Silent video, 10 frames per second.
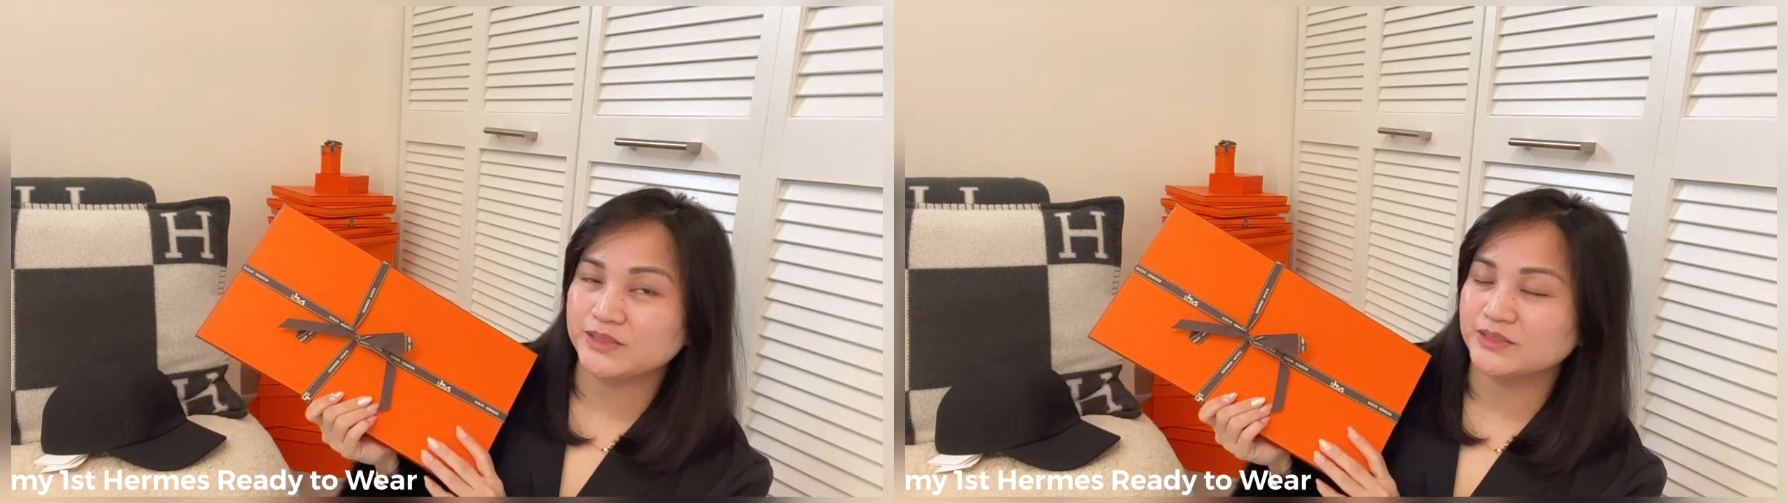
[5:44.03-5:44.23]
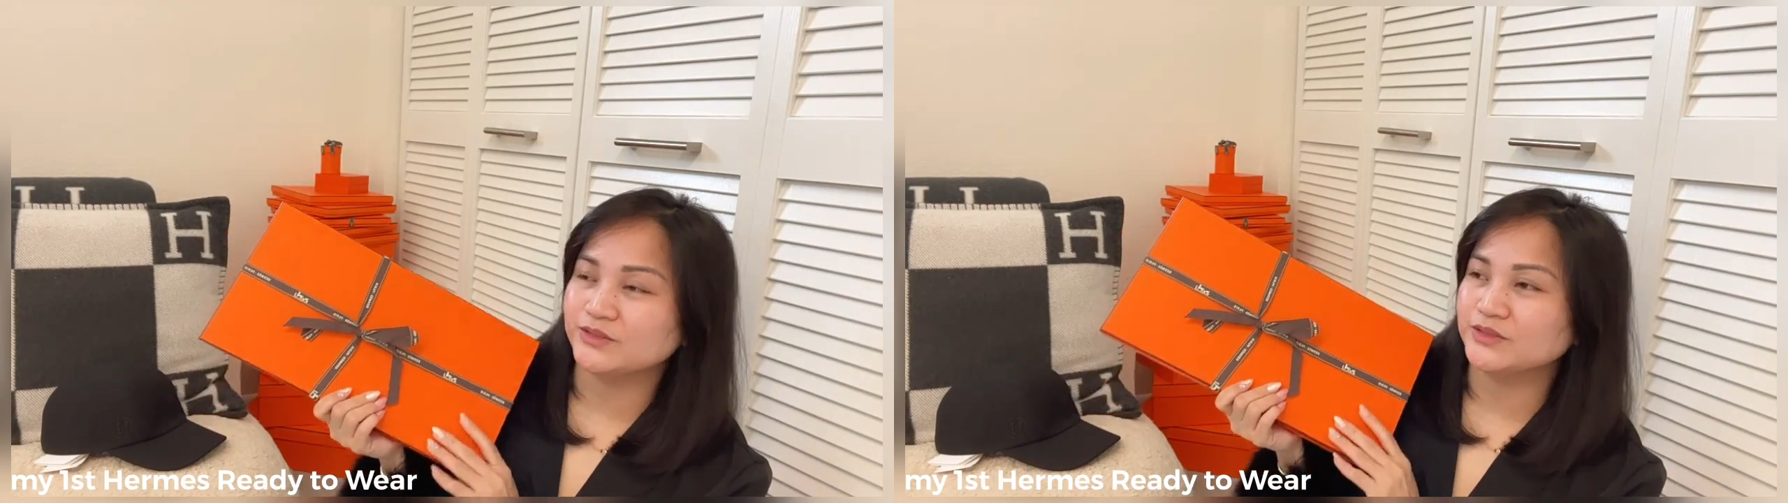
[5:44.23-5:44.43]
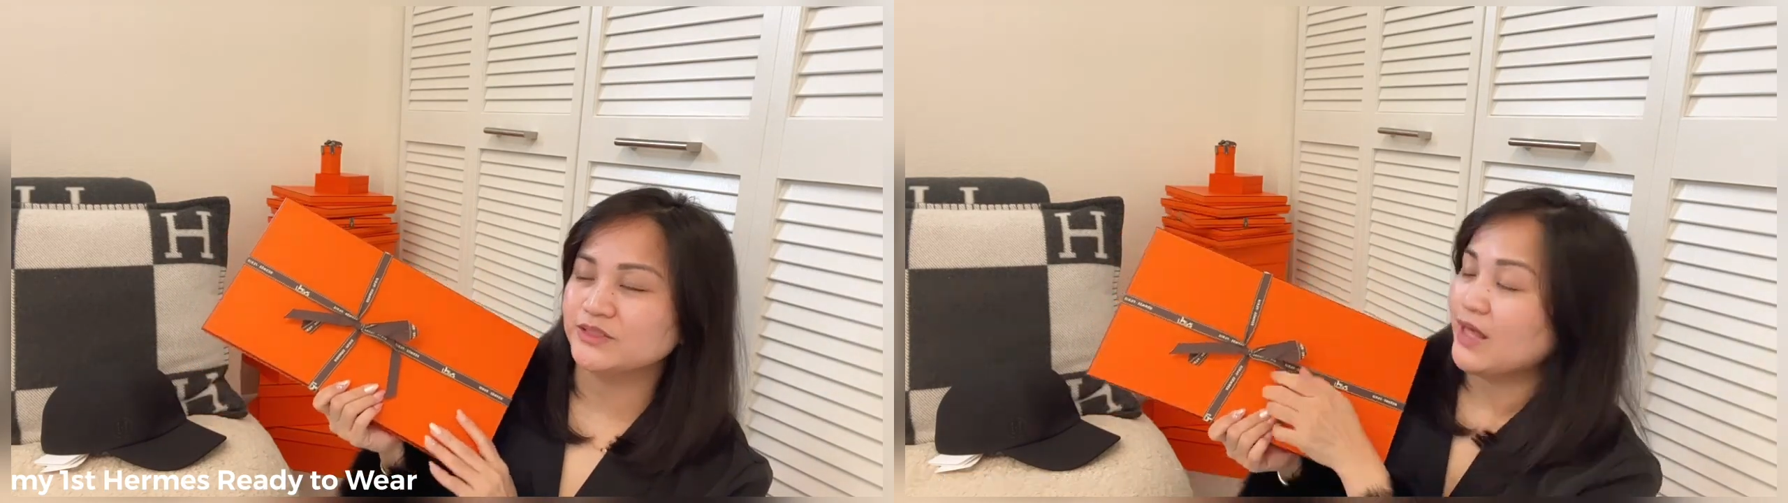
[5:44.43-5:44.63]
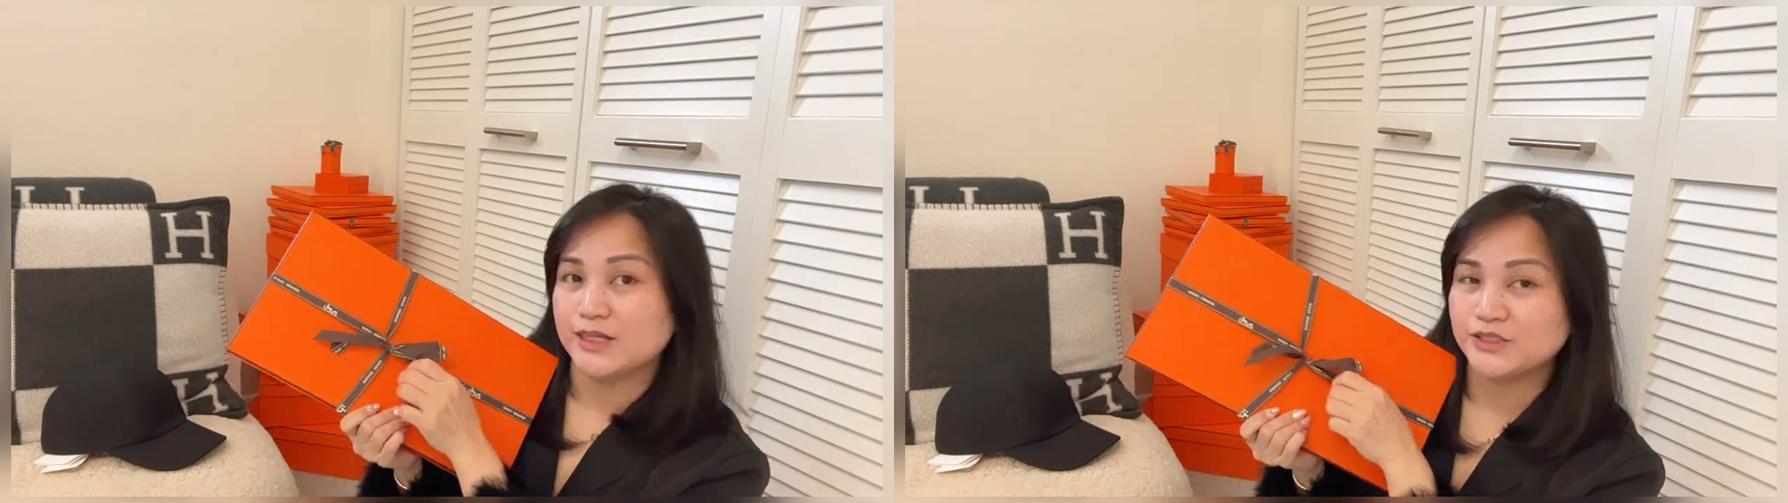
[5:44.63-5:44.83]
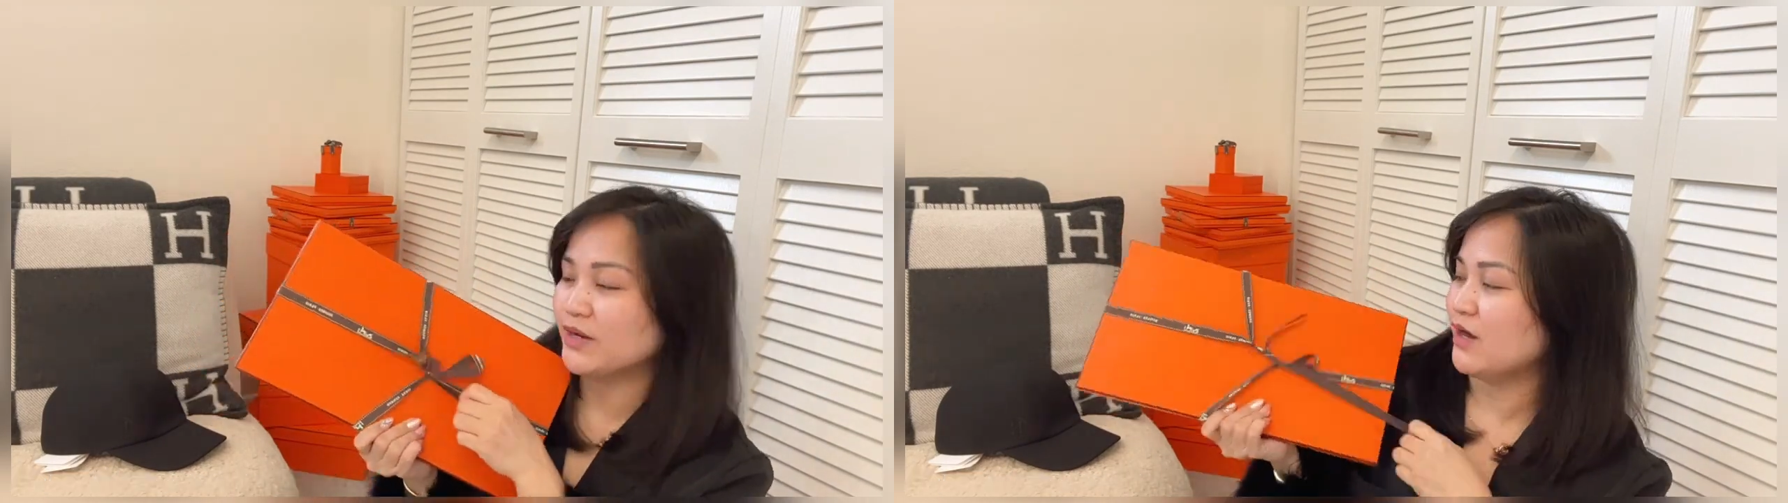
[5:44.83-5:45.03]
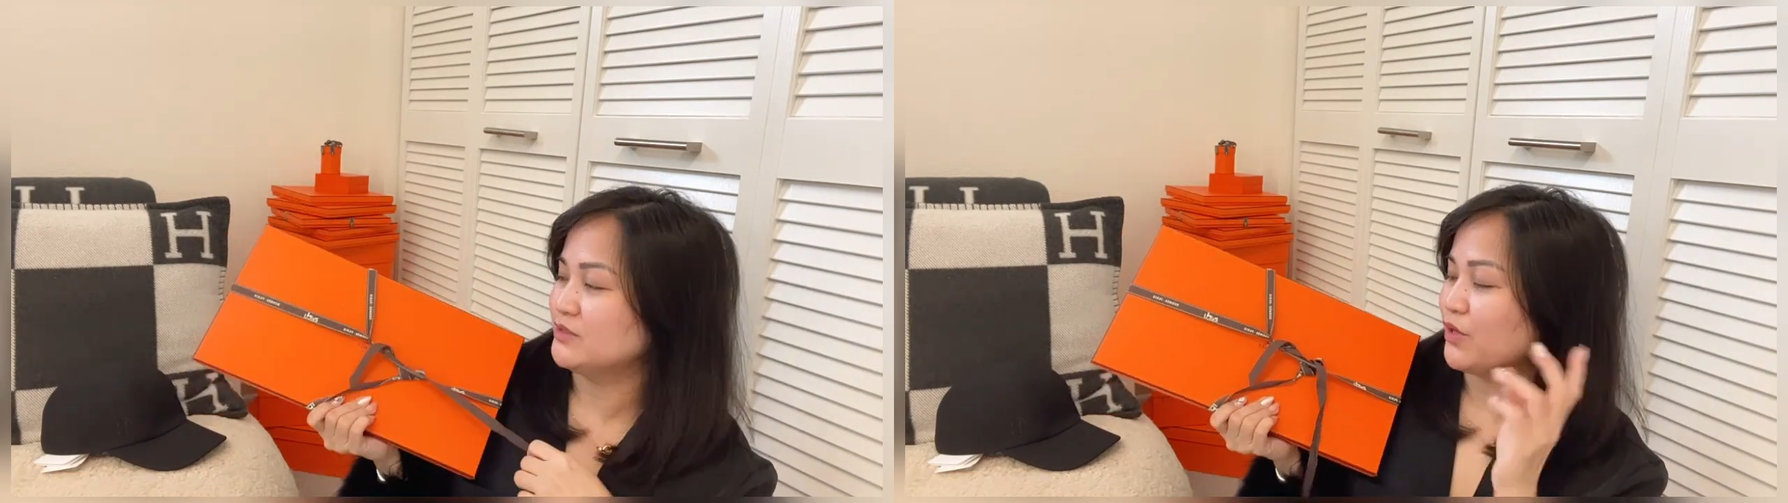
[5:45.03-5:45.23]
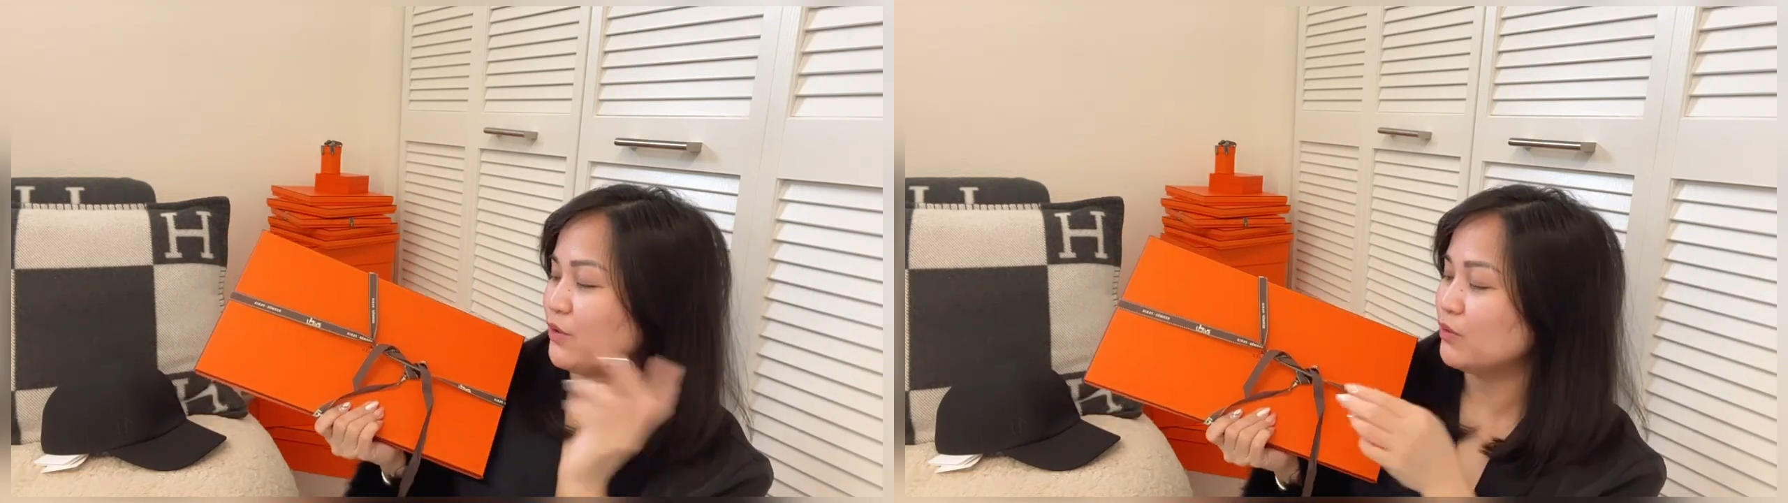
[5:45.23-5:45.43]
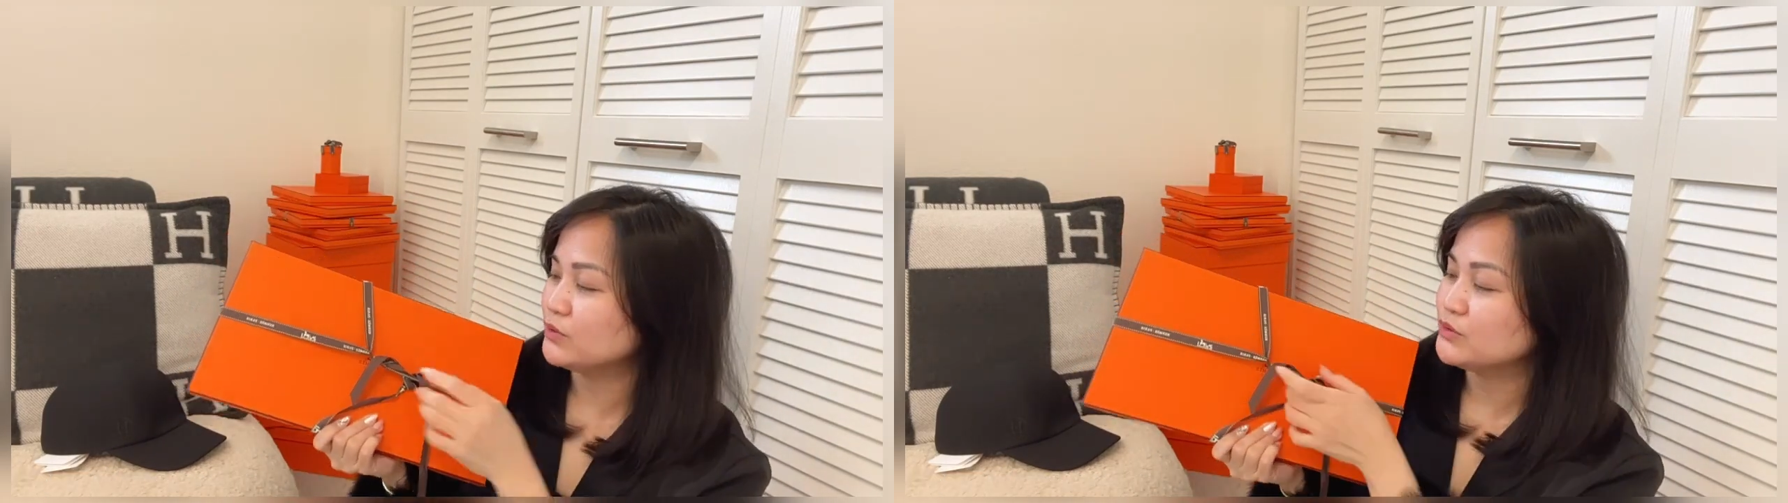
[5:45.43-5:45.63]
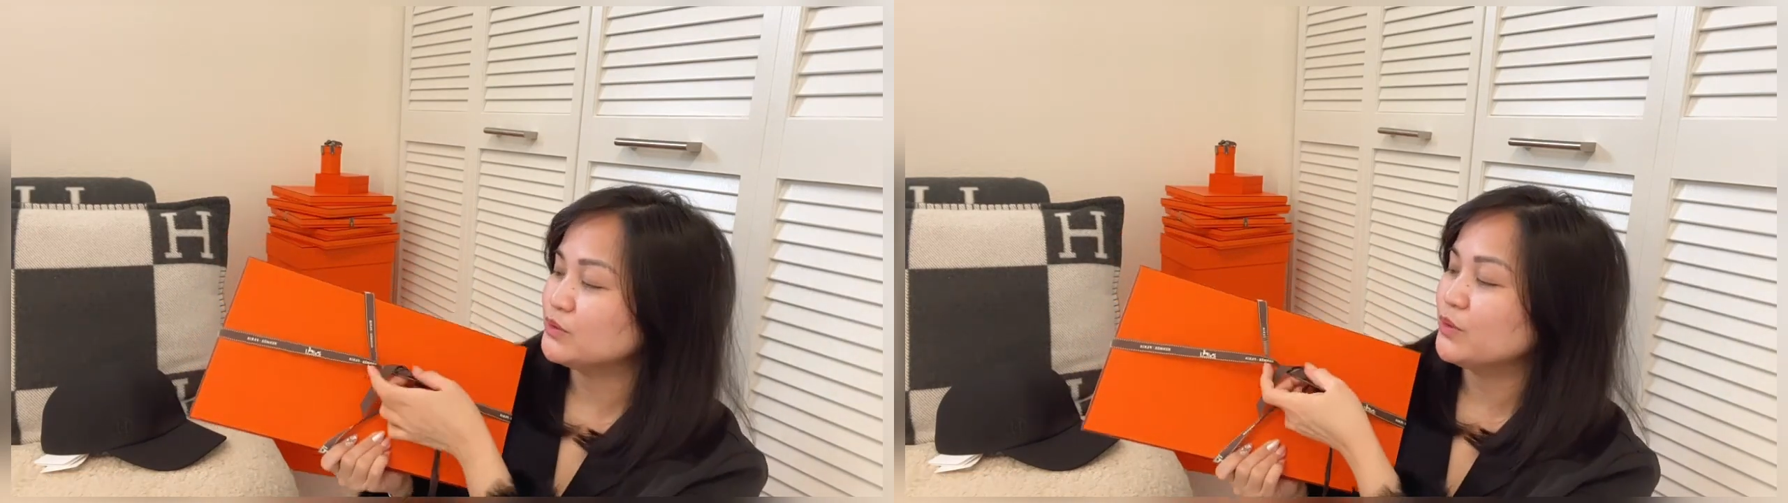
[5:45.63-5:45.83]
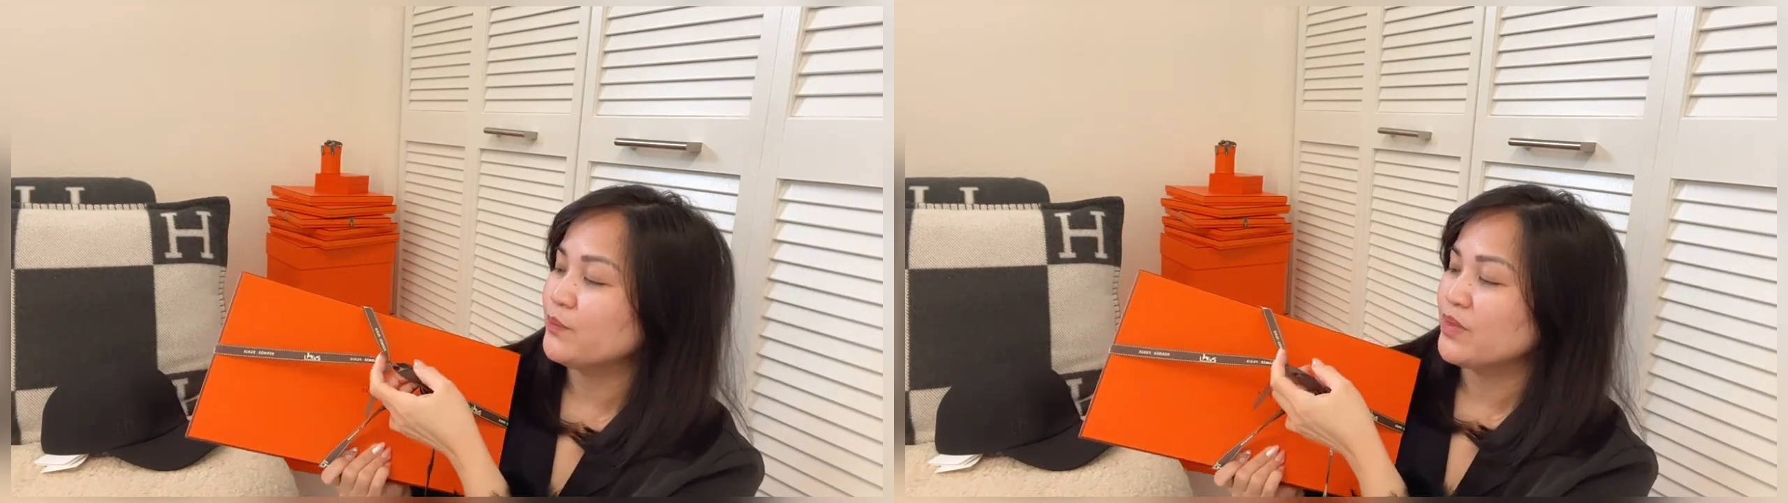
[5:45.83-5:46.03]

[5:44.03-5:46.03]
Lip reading: So I also